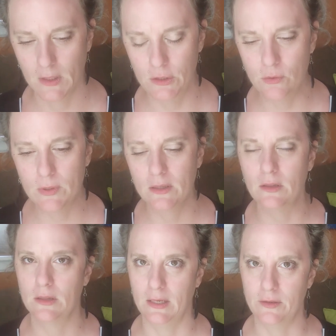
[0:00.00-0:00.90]
You
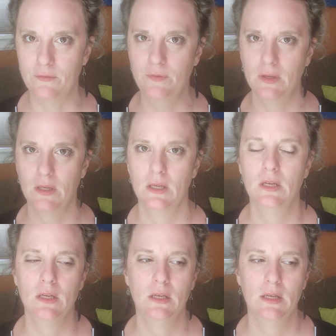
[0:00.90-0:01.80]
can live
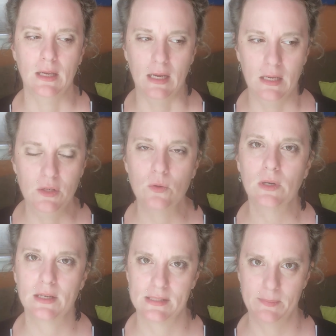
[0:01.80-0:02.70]
in
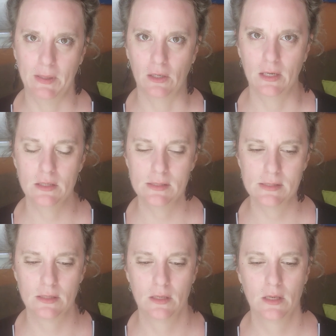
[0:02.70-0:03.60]
your experience
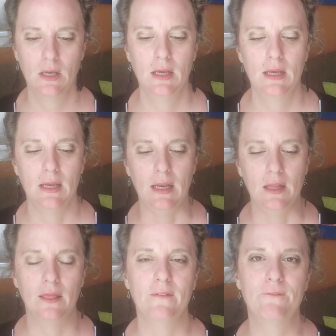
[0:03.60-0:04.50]

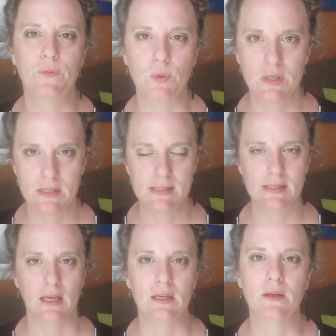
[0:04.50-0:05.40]
in the
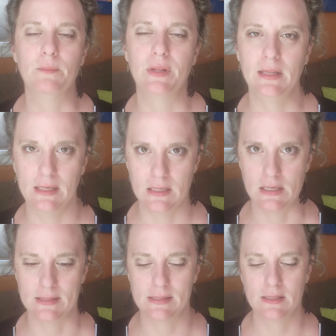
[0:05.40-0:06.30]
fullness and
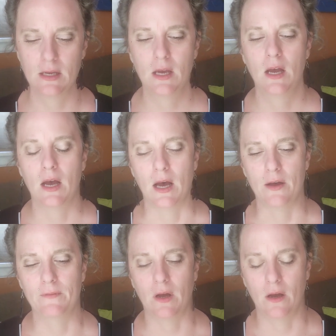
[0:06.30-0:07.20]
completeness
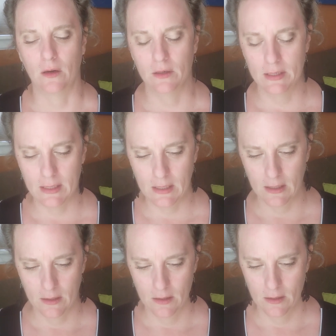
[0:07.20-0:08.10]
of
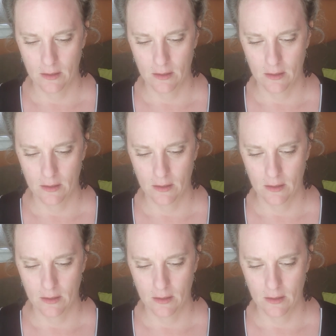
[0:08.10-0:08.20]
already